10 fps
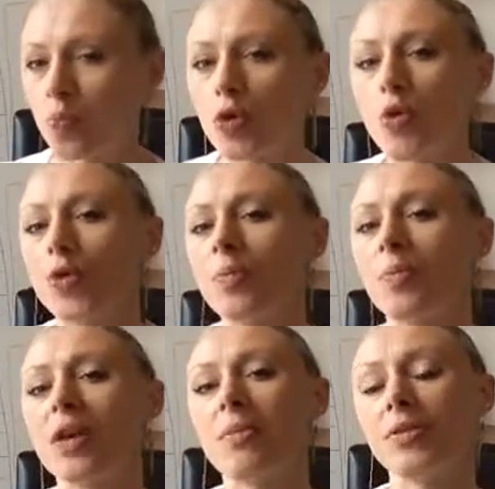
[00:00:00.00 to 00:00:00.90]
we're going to
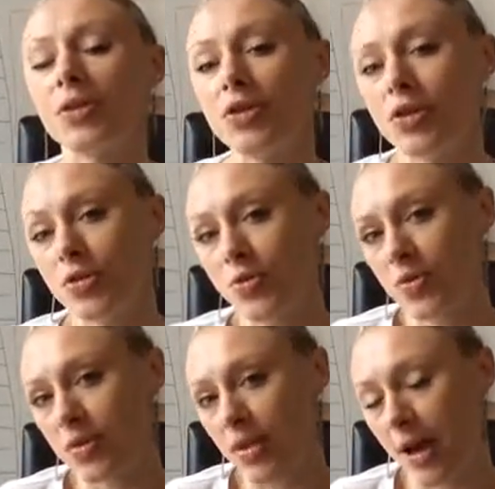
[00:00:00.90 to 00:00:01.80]
be able to
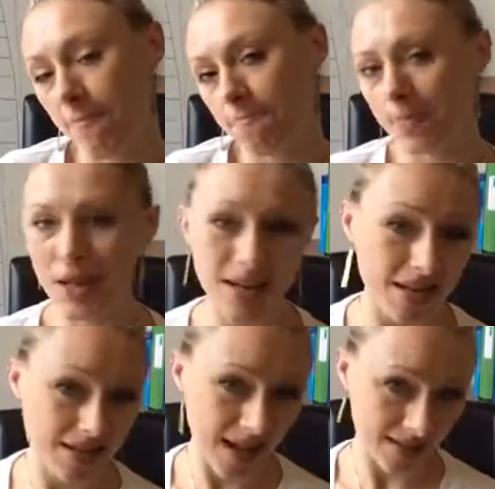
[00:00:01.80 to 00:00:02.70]
use them in
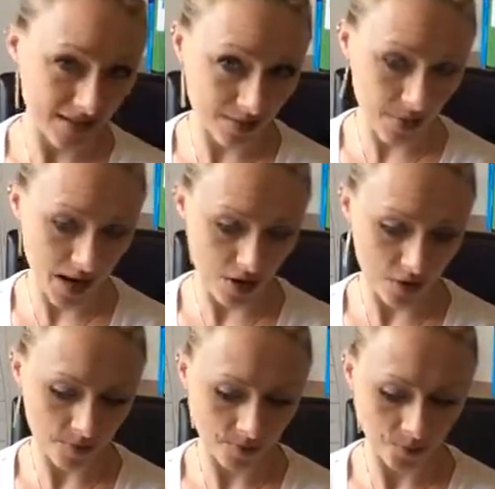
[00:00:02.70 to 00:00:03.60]
a test manner.